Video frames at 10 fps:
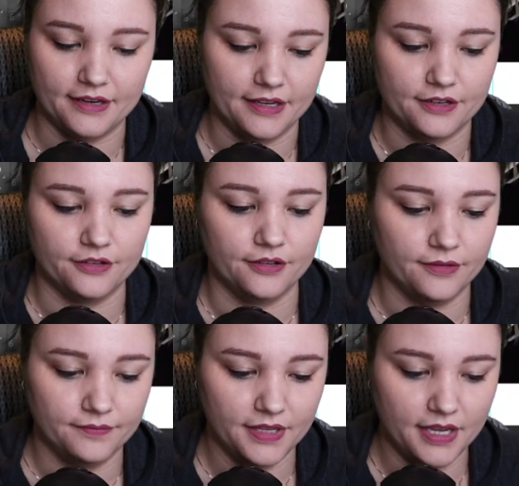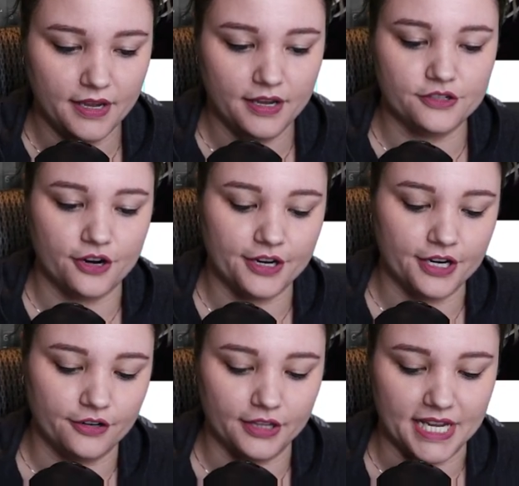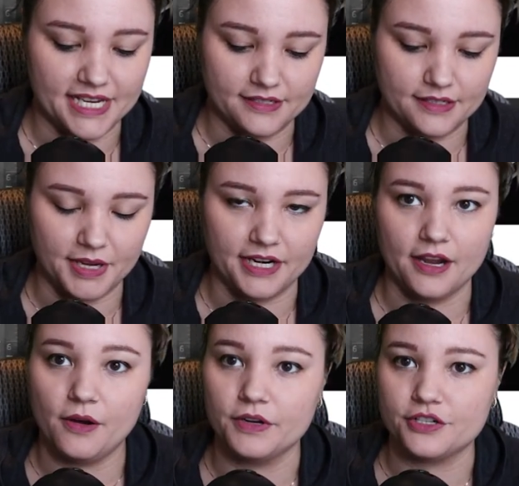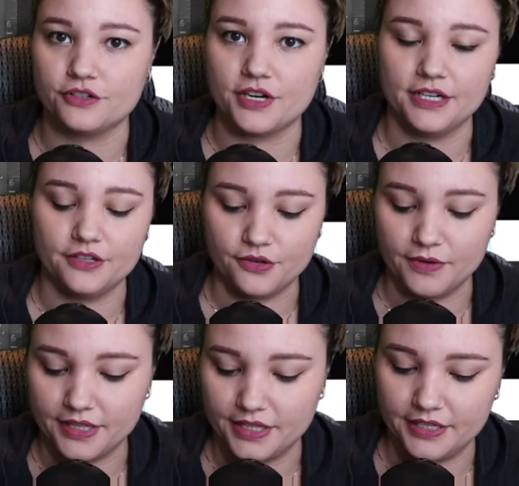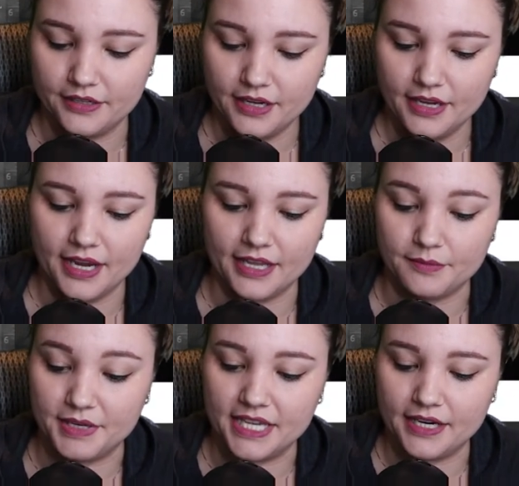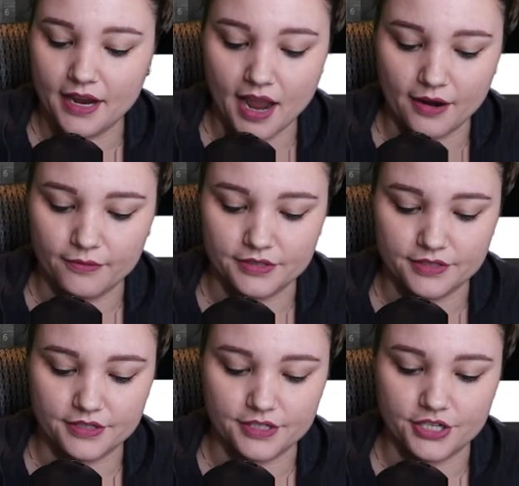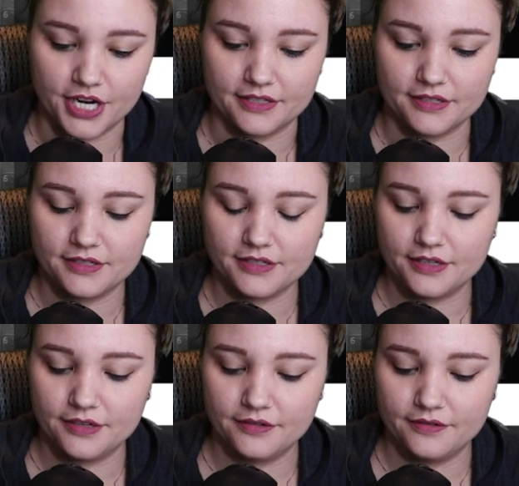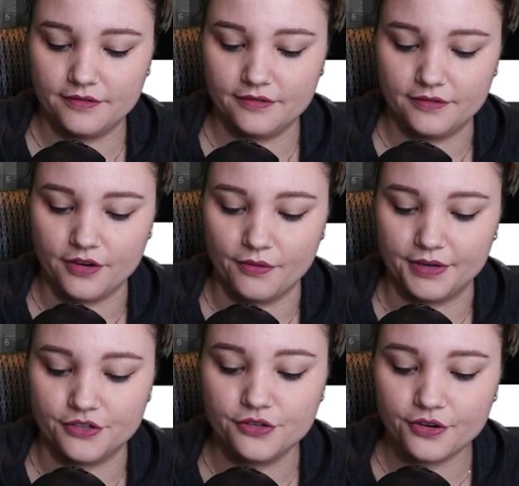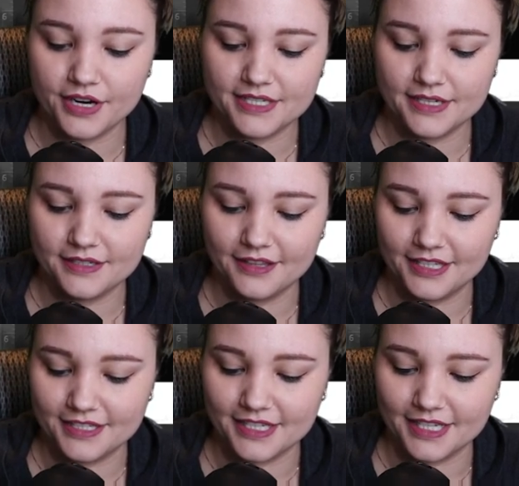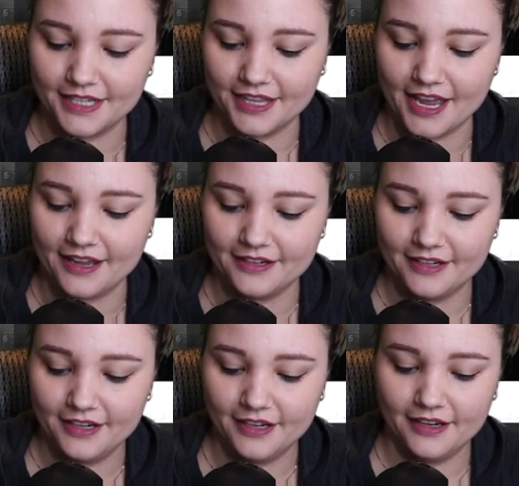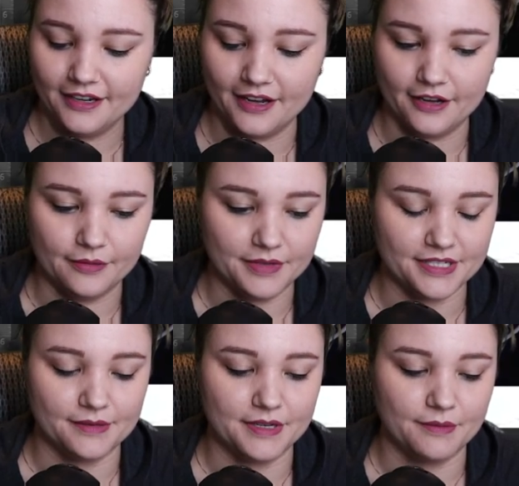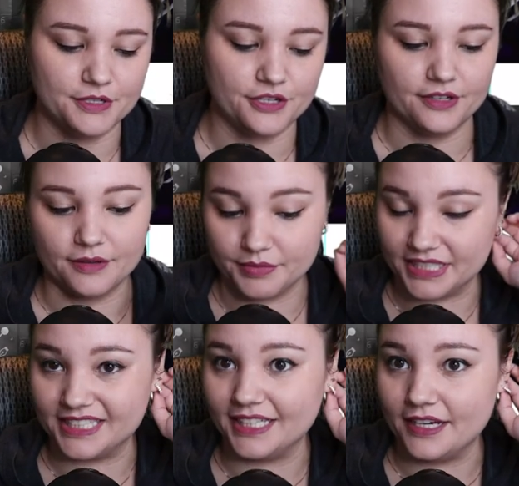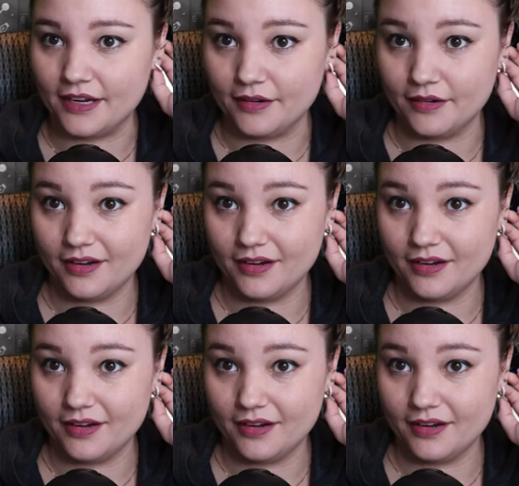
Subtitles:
it'll darken or lighten depending on what you're trying to do with it. At the beginning, I wouldn't suggest going too crazy into things like that, because sometimes you can completely